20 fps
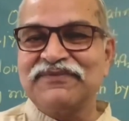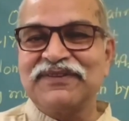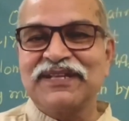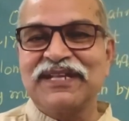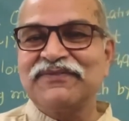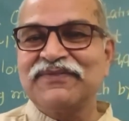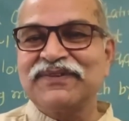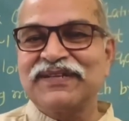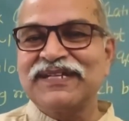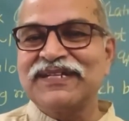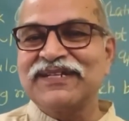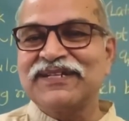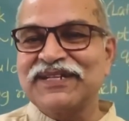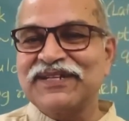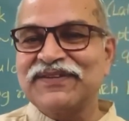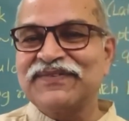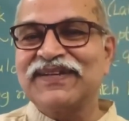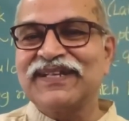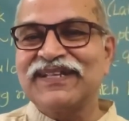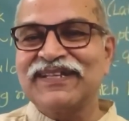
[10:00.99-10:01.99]
Very, very
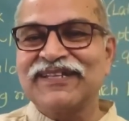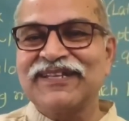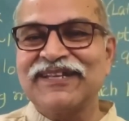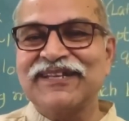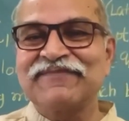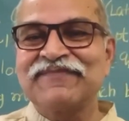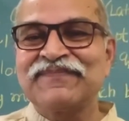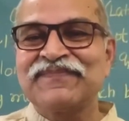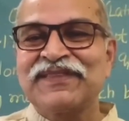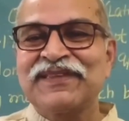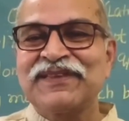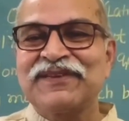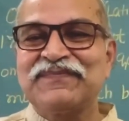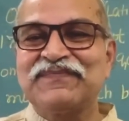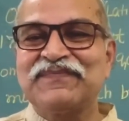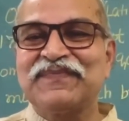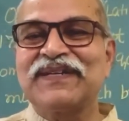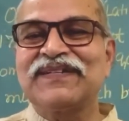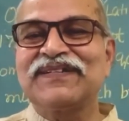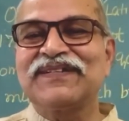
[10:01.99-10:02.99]
trivial thing.
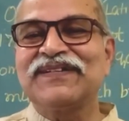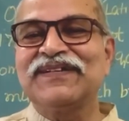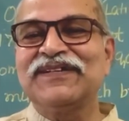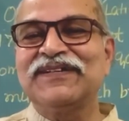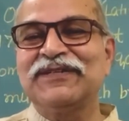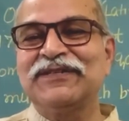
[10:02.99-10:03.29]
But